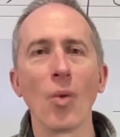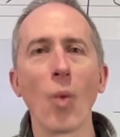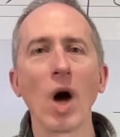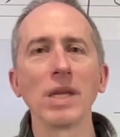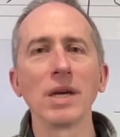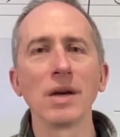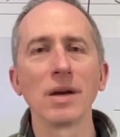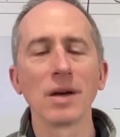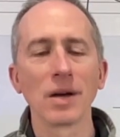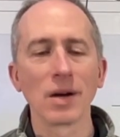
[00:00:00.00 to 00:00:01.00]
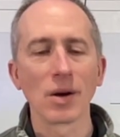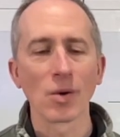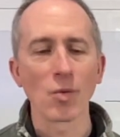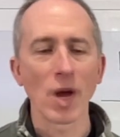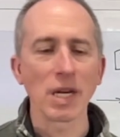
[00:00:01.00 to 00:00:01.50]
1,
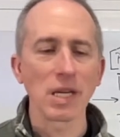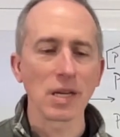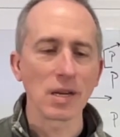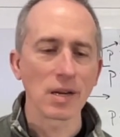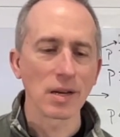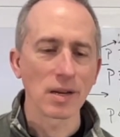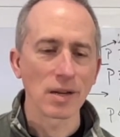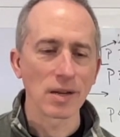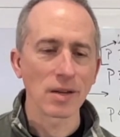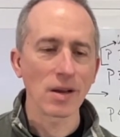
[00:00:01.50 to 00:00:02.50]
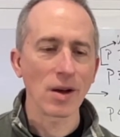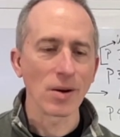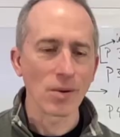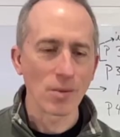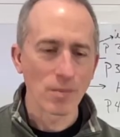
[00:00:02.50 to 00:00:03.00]
ready, go.
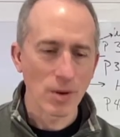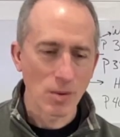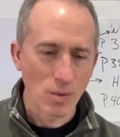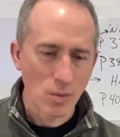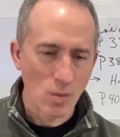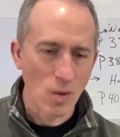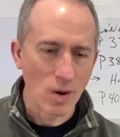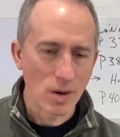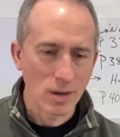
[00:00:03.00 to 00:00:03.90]
1,